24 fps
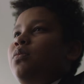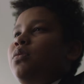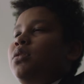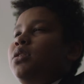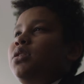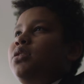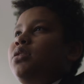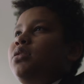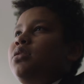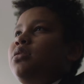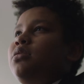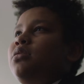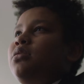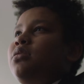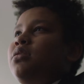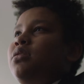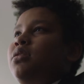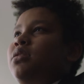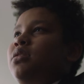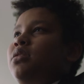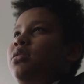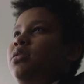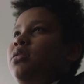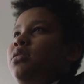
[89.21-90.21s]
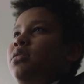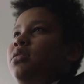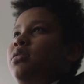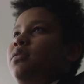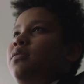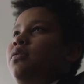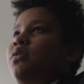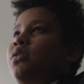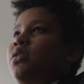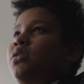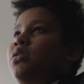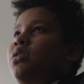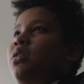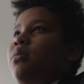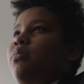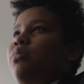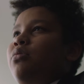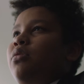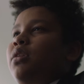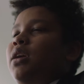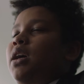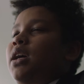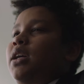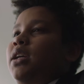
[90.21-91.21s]
didn't have anyone to speak to.
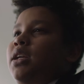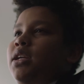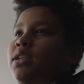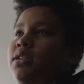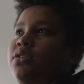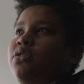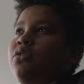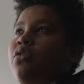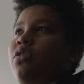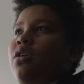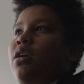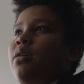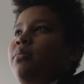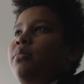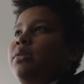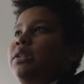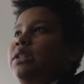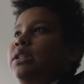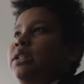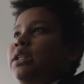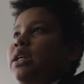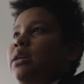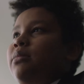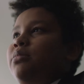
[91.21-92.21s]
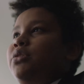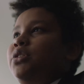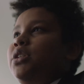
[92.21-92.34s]
Before, he would not